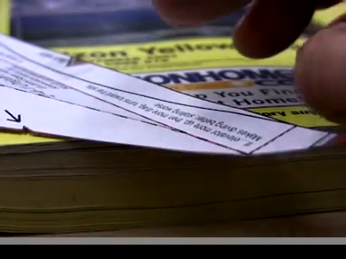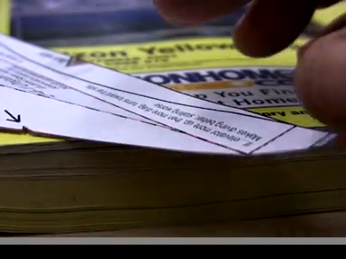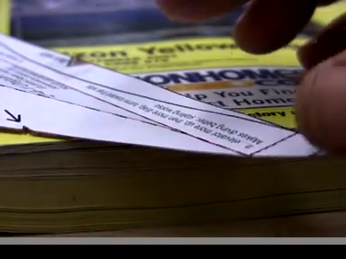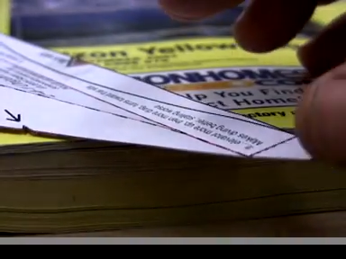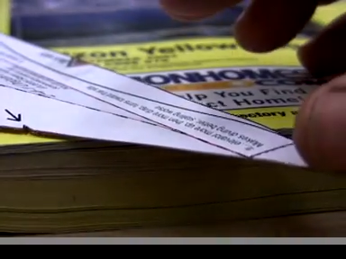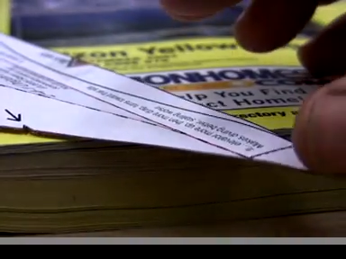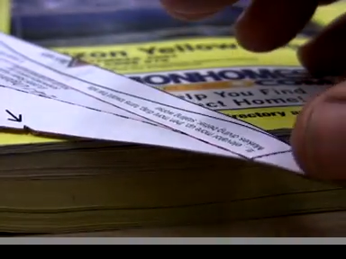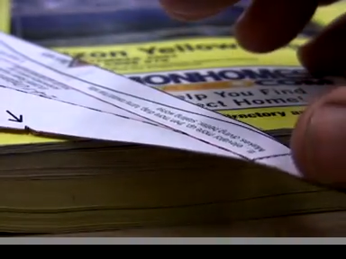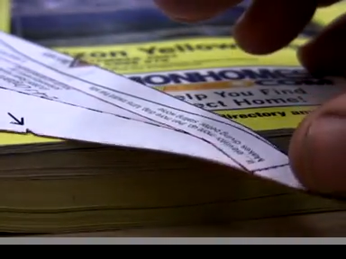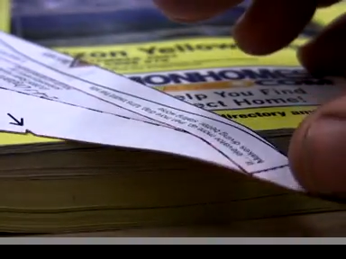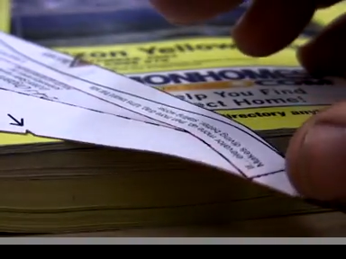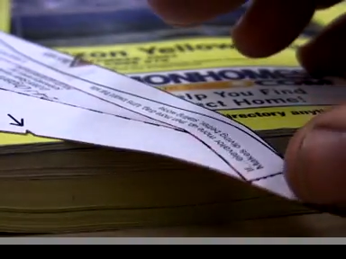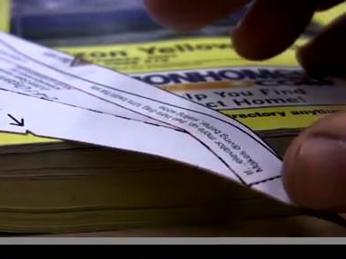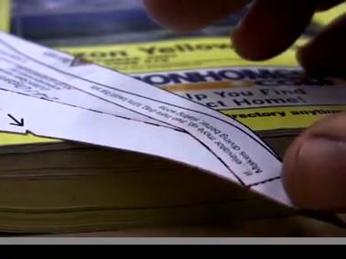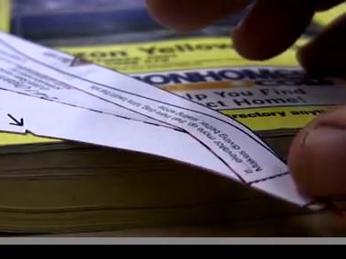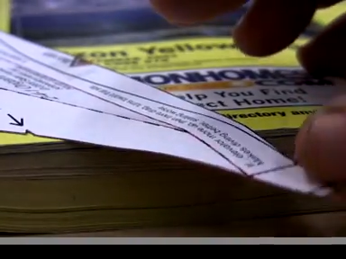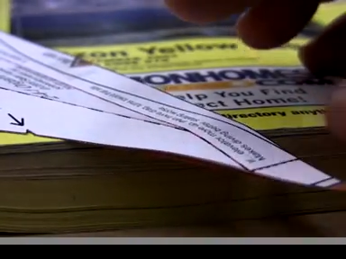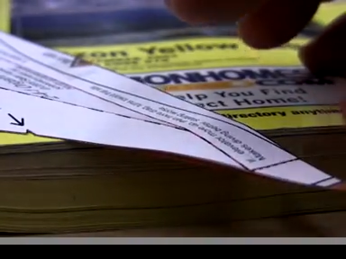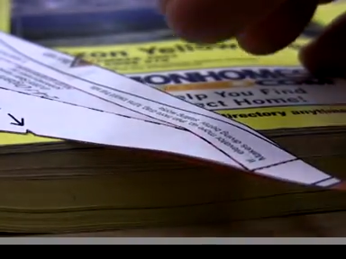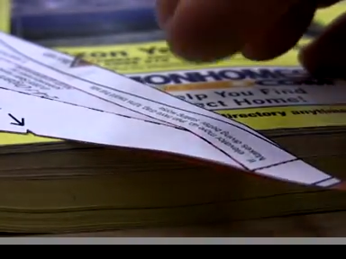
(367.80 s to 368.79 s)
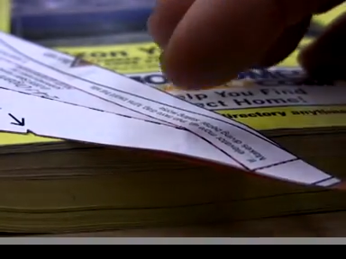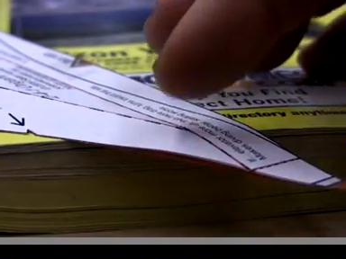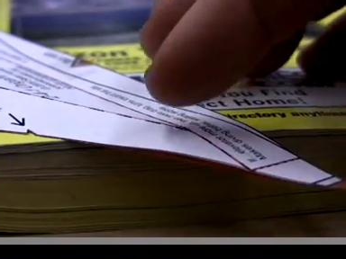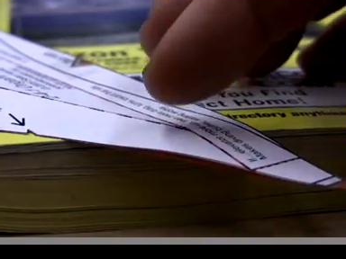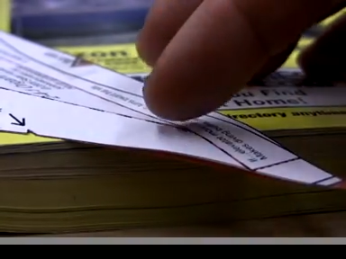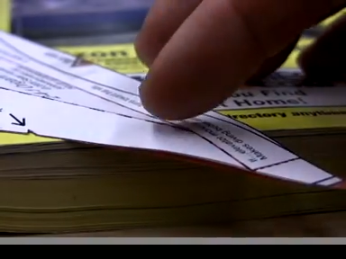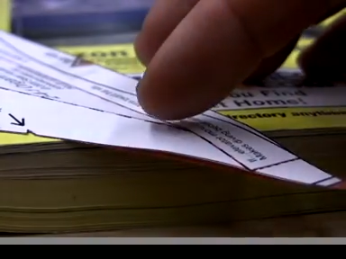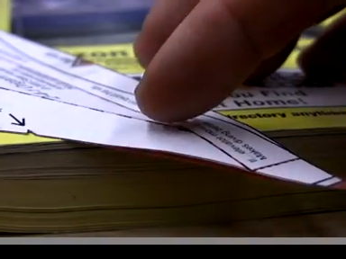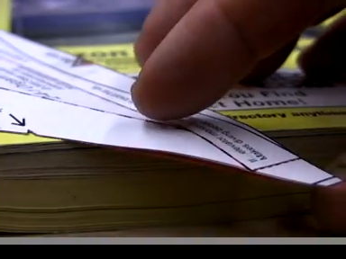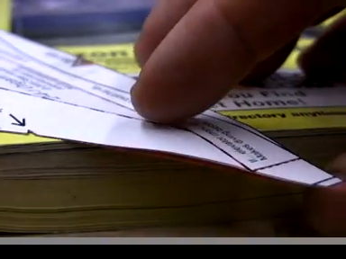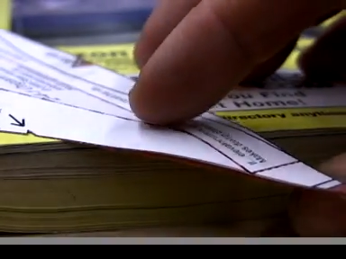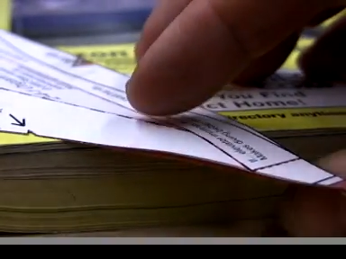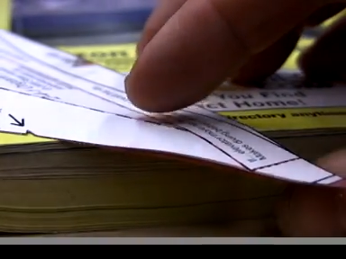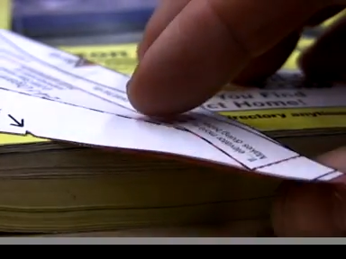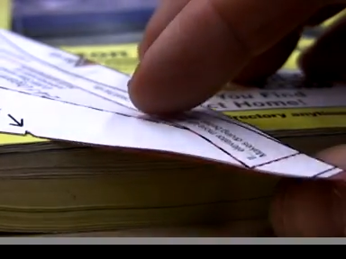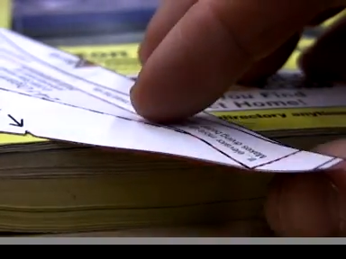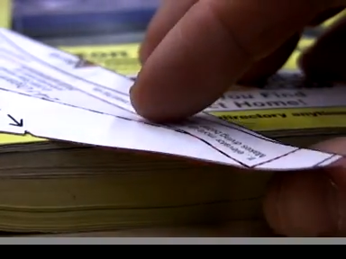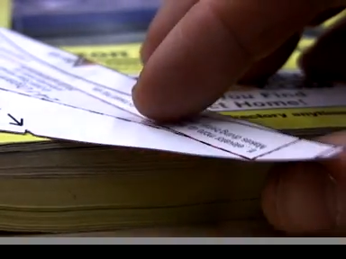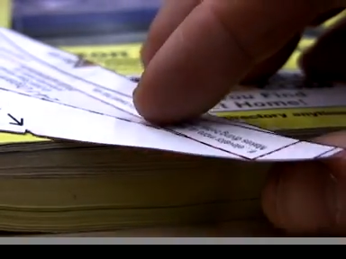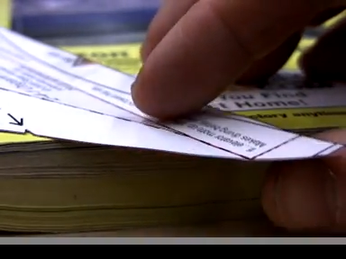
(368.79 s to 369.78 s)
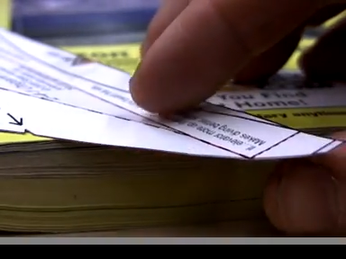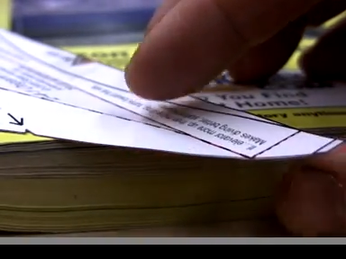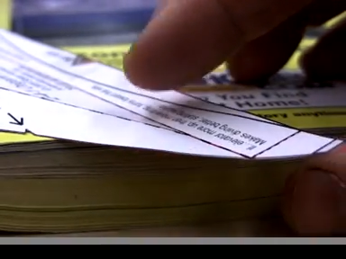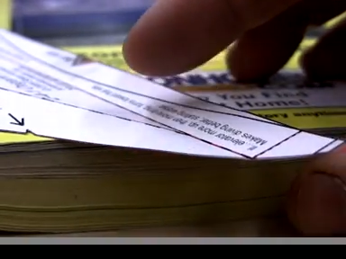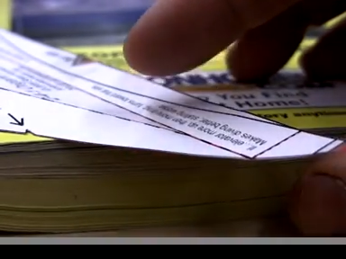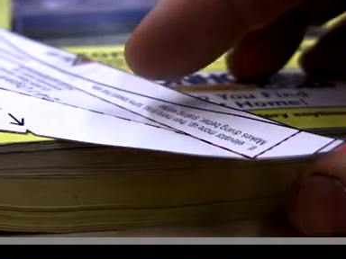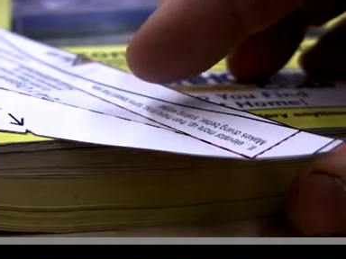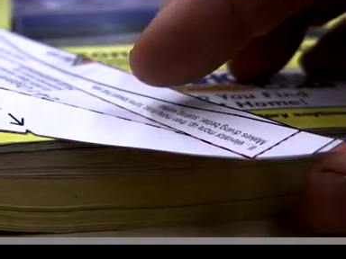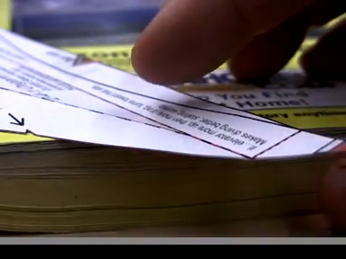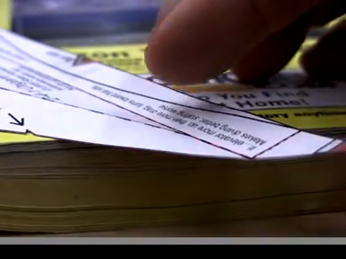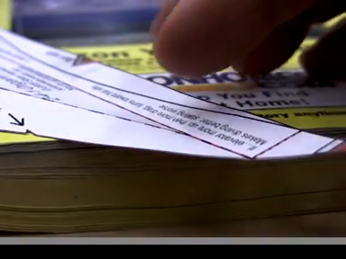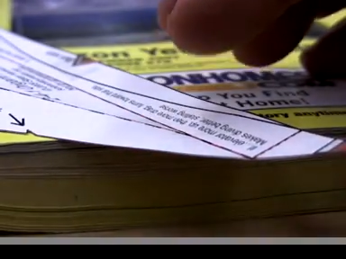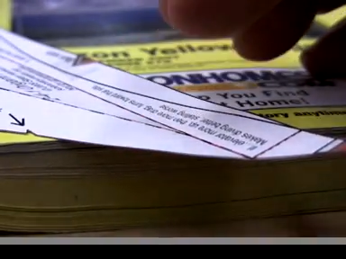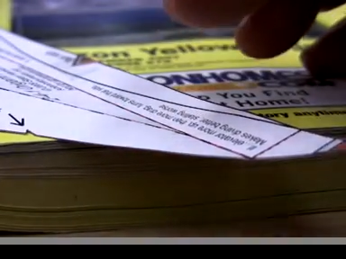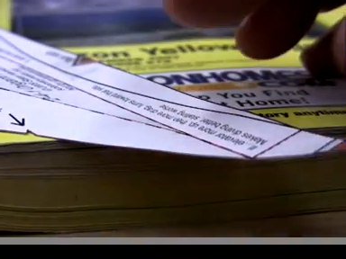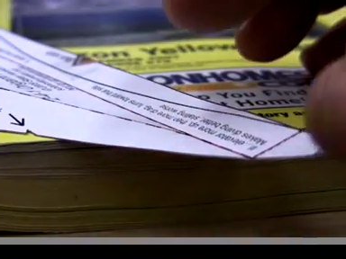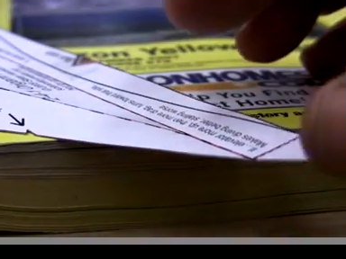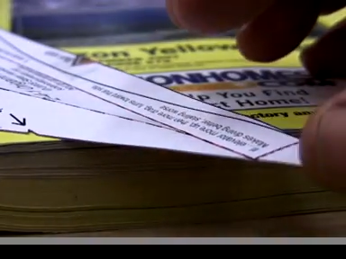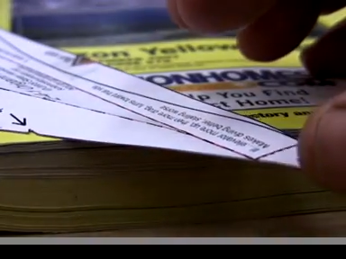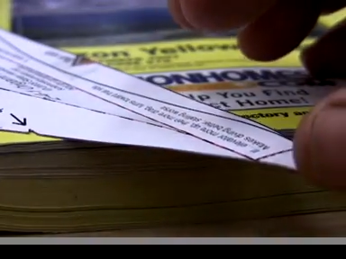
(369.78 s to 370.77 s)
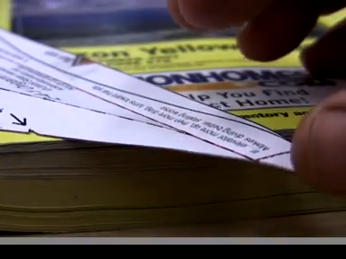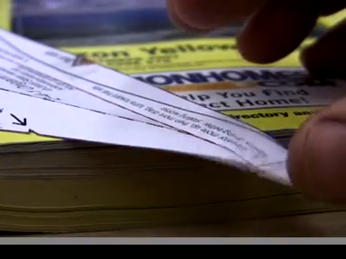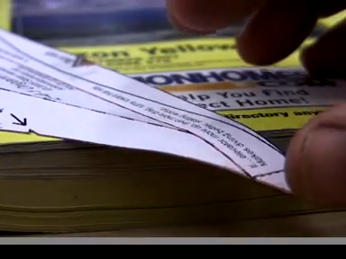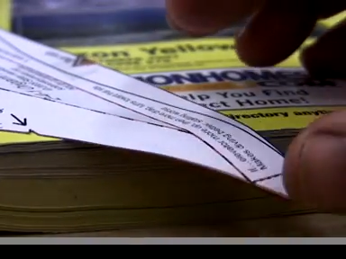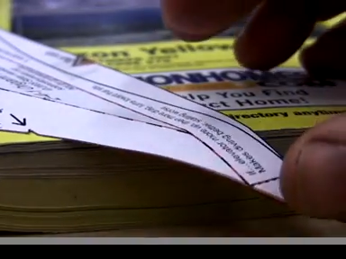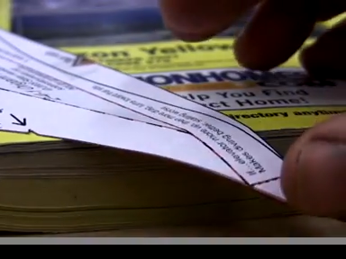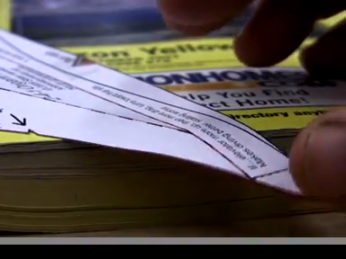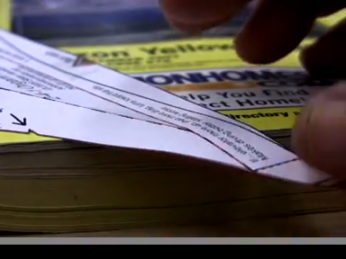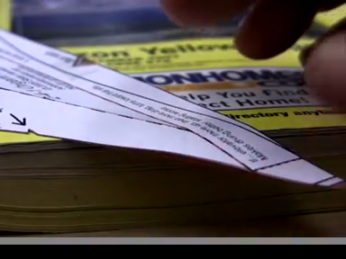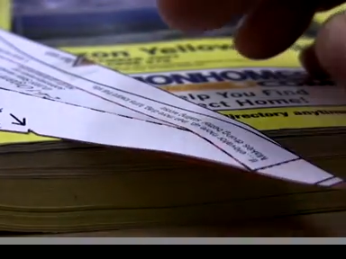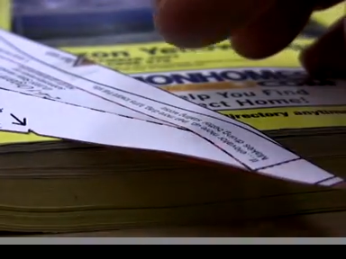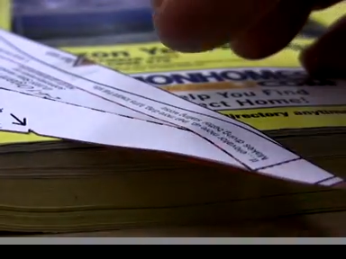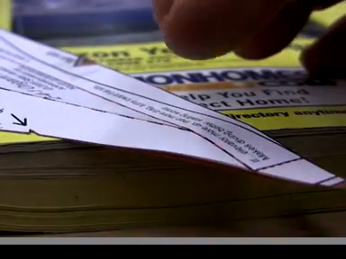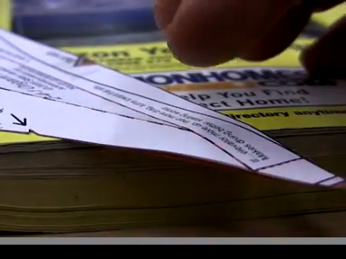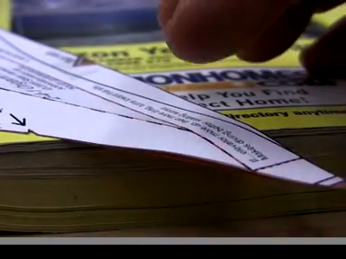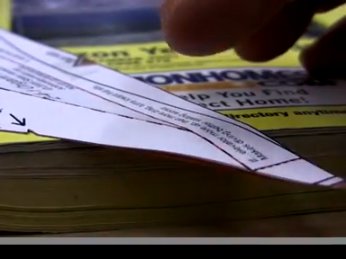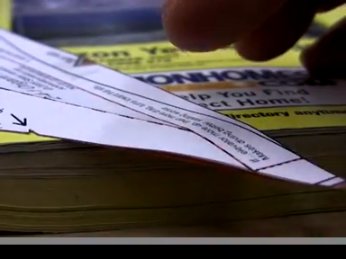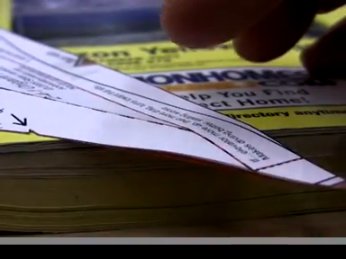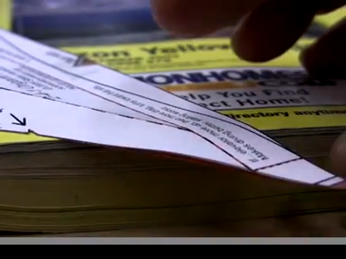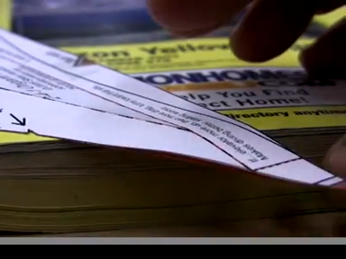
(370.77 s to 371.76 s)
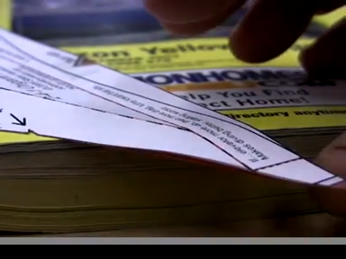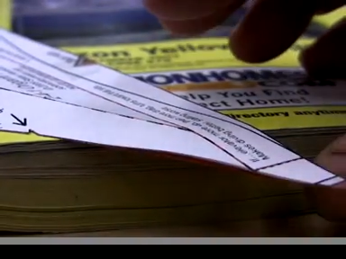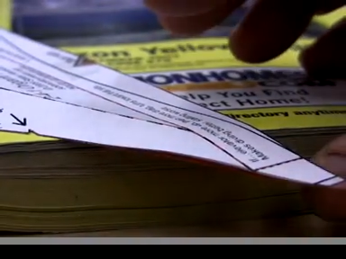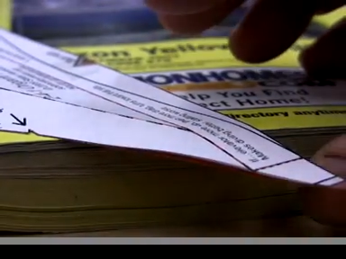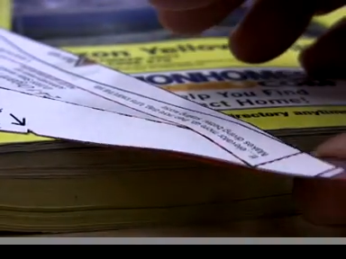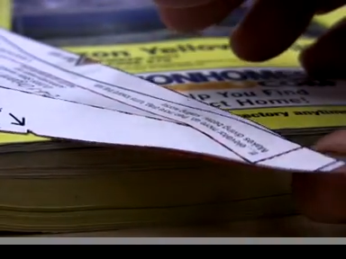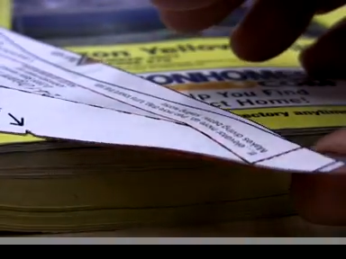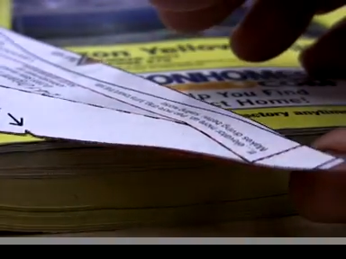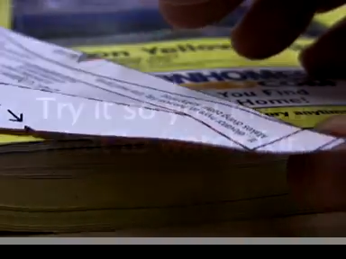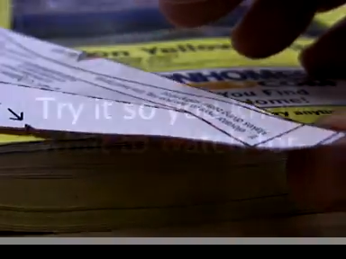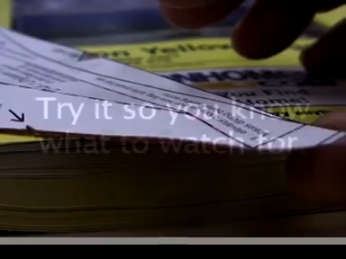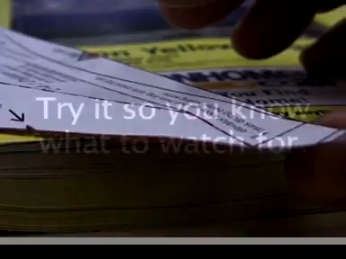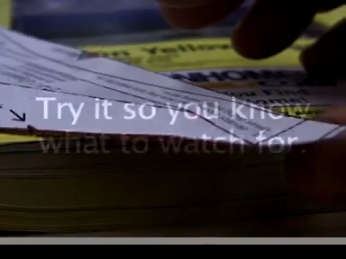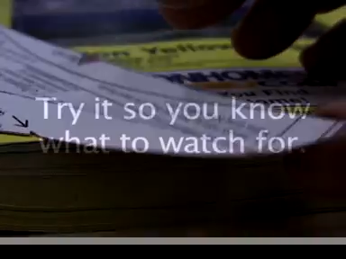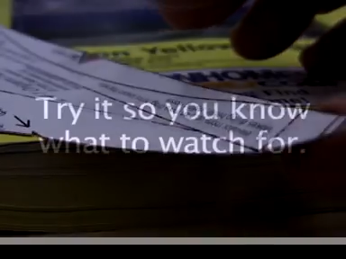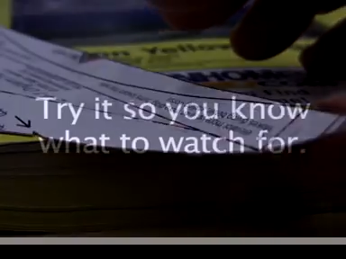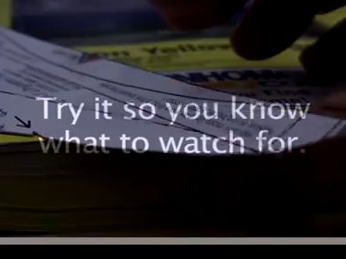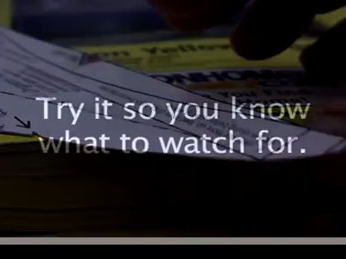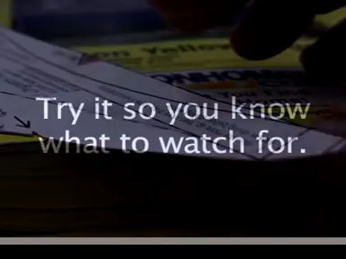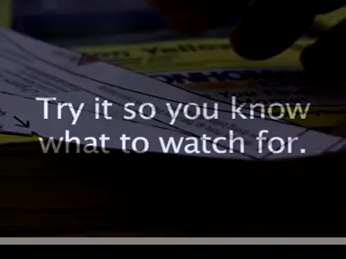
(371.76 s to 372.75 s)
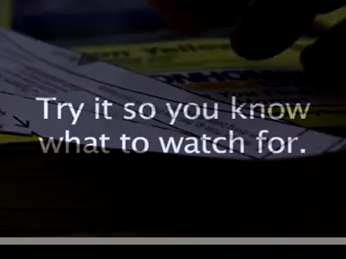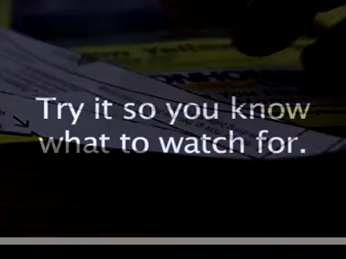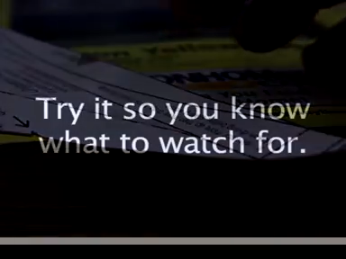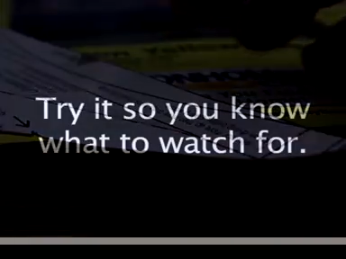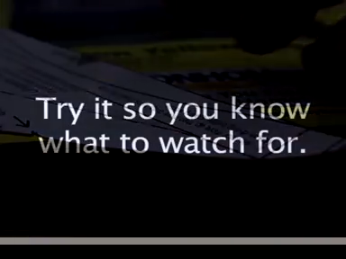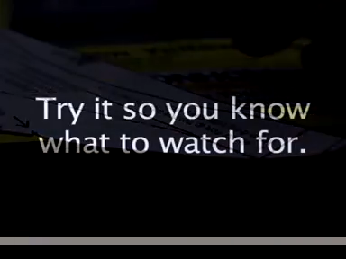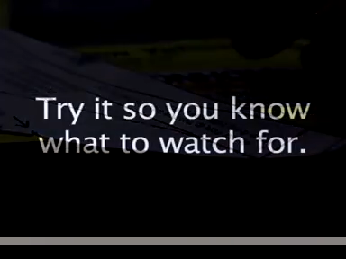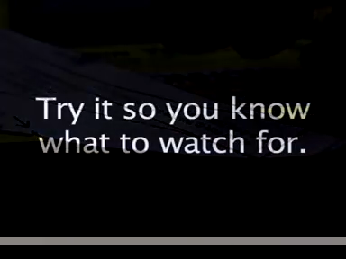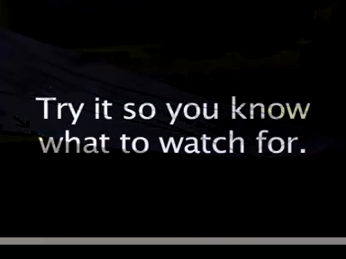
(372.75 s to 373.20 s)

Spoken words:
Nobody's mouth can be seen.